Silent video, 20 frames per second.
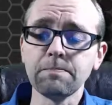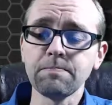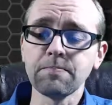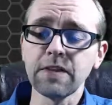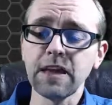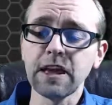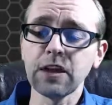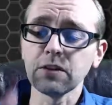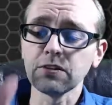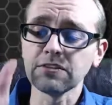
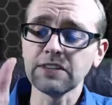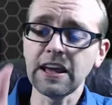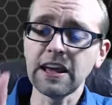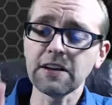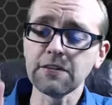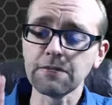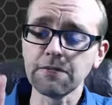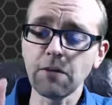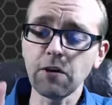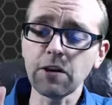it'll stand
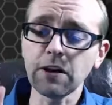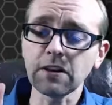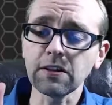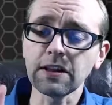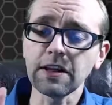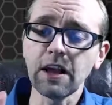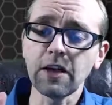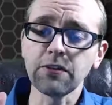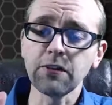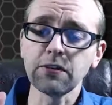vertically
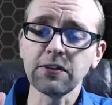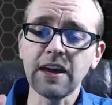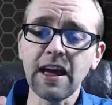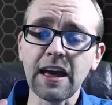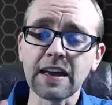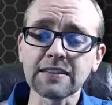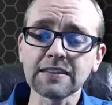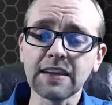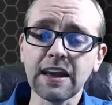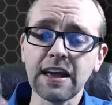on their
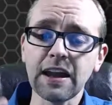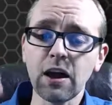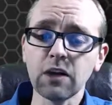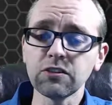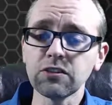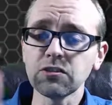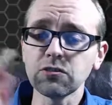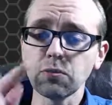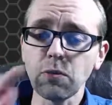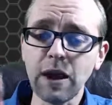desk, and I'll
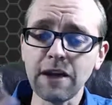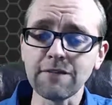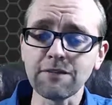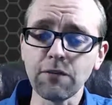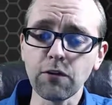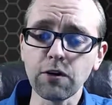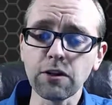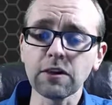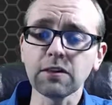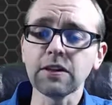just write
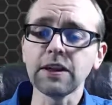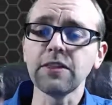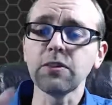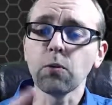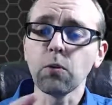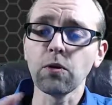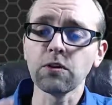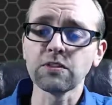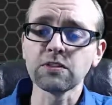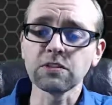vertically the
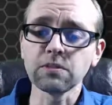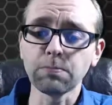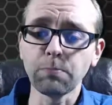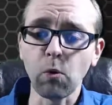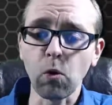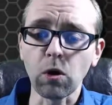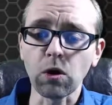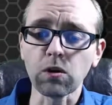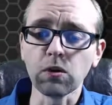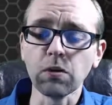word
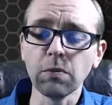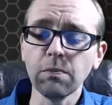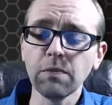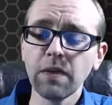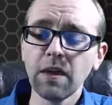SPORKLE.